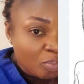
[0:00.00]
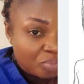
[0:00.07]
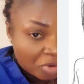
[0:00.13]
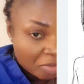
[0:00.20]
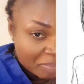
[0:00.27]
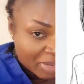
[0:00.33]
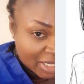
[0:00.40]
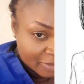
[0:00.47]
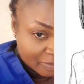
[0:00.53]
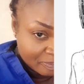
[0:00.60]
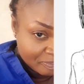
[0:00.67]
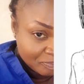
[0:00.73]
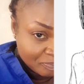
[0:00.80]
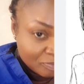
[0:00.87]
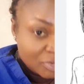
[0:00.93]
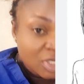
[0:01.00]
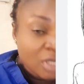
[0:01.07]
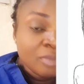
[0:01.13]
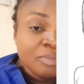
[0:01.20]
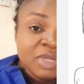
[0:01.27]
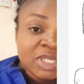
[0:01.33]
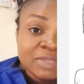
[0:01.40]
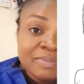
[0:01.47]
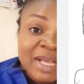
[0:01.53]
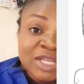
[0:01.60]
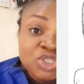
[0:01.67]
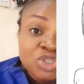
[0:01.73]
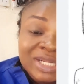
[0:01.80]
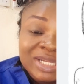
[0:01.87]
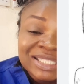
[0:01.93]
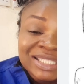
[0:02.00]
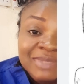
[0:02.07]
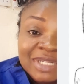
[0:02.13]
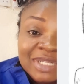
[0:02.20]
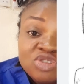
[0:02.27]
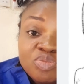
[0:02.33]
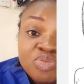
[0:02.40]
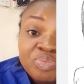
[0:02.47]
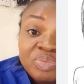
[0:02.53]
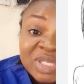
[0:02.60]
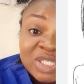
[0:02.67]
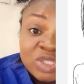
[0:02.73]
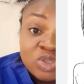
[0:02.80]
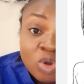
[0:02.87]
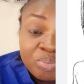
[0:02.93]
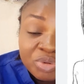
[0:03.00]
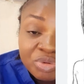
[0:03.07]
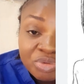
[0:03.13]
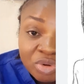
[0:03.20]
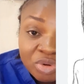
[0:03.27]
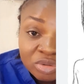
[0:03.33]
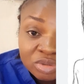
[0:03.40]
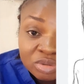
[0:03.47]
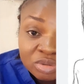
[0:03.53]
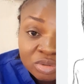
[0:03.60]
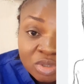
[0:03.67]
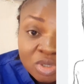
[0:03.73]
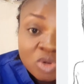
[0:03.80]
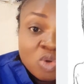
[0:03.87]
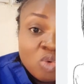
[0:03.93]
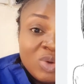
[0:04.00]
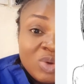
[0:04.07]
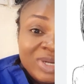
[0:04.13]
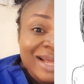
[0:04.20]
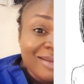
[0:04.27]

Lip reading: properly, please make sure that immediately you miss your period, whether